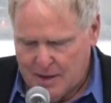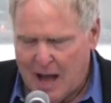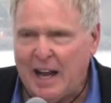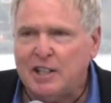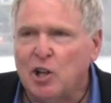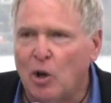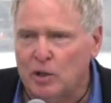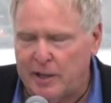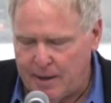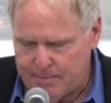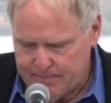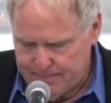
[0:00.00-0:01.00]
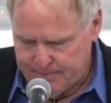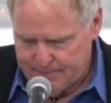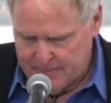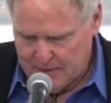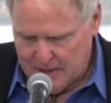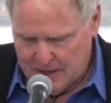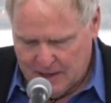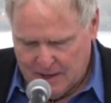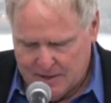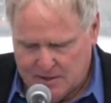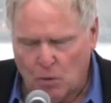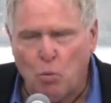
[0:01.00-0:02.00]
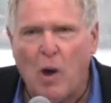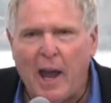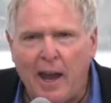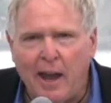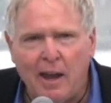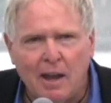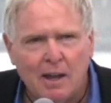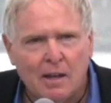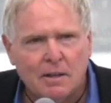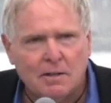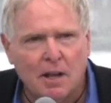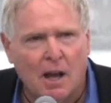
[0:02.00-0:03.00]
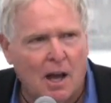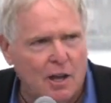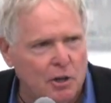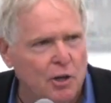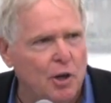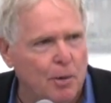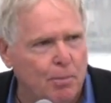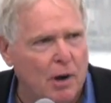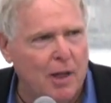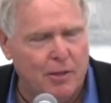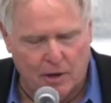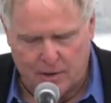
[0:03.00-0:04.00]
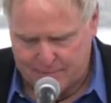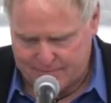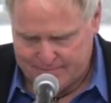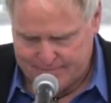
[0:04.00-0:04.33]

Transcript: I told him, is the way to honor your brother.